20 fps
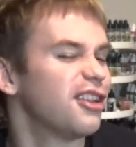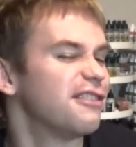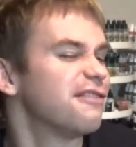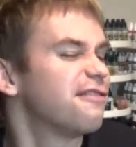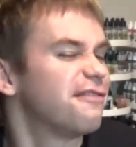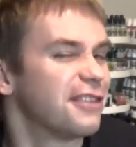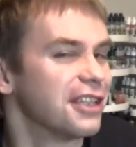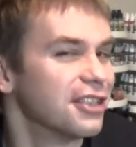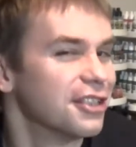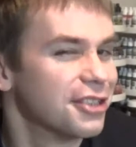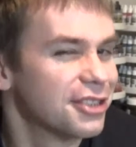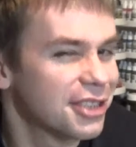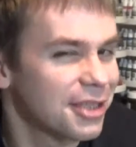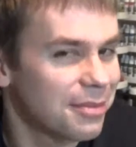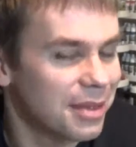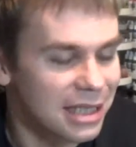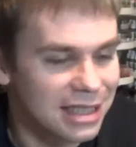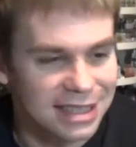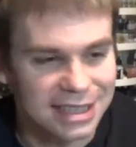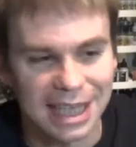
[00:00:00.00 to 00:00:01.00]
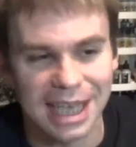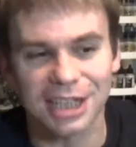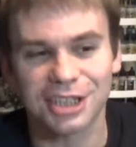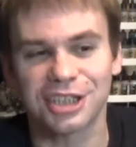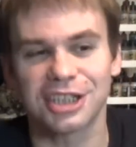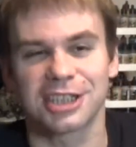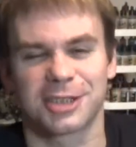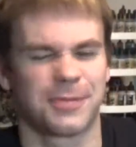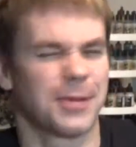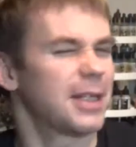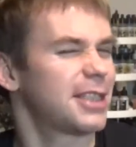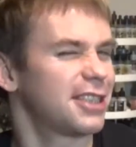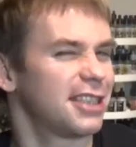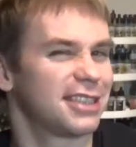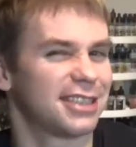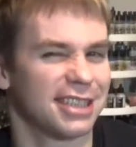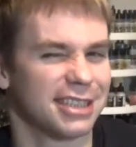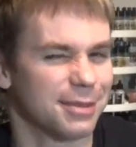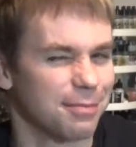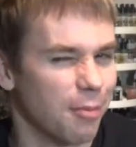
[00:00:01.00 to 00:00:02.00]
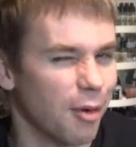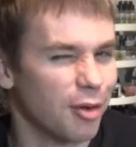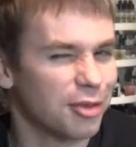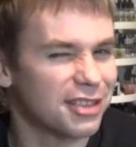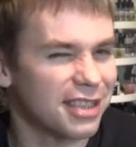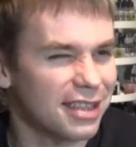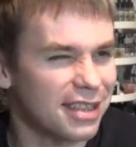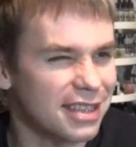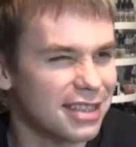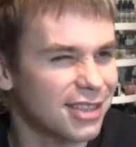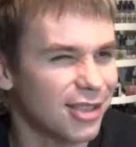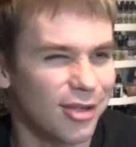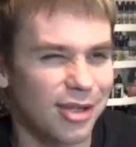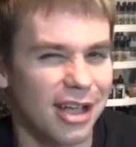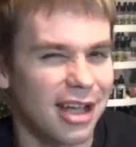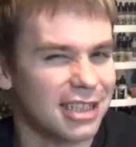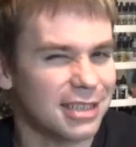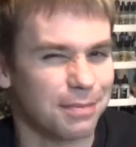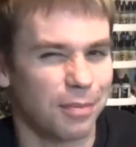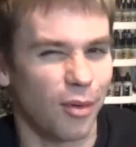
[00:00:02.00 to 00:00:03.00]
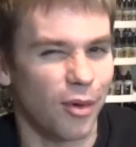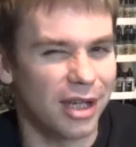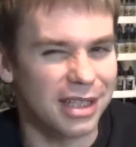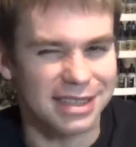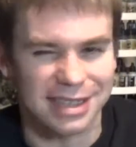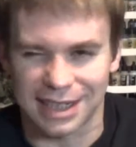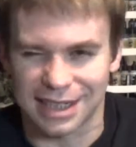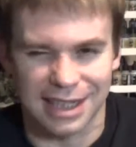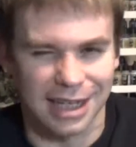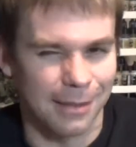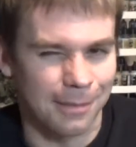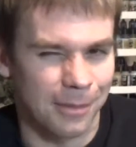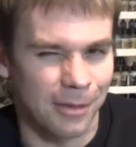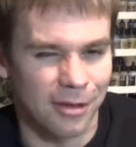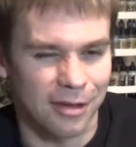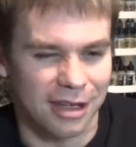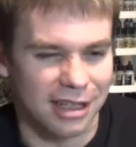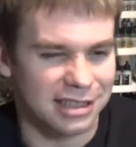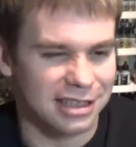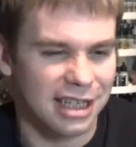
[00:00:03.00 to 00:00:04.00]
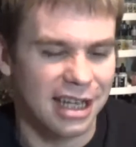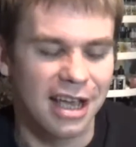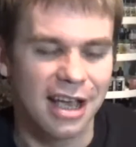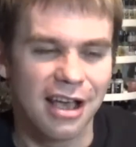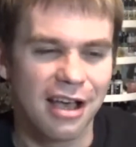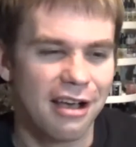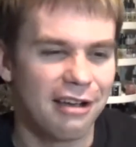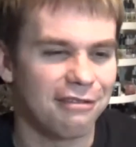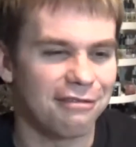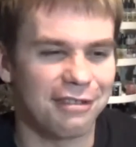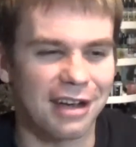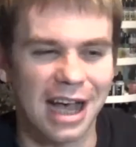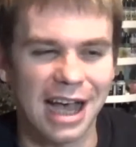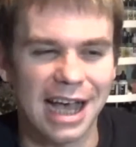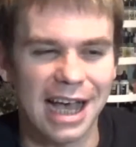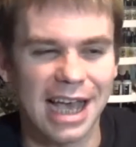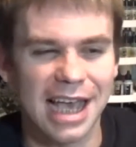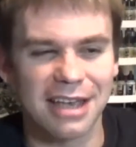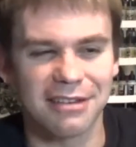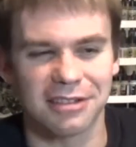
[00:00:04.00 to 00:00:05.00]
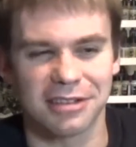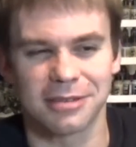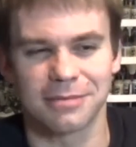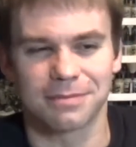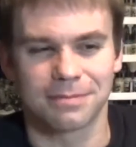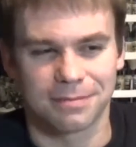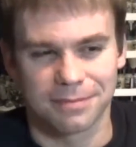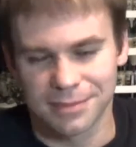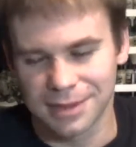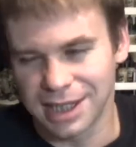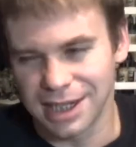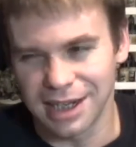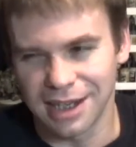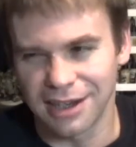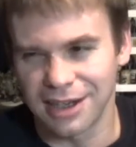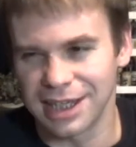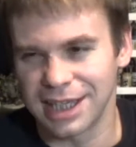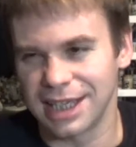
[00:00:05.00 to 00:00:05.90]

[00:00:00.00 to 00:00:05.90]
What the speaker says: It feels a bit sketchy, especially since most of the things don't cost points and a couple cost 5, and you know,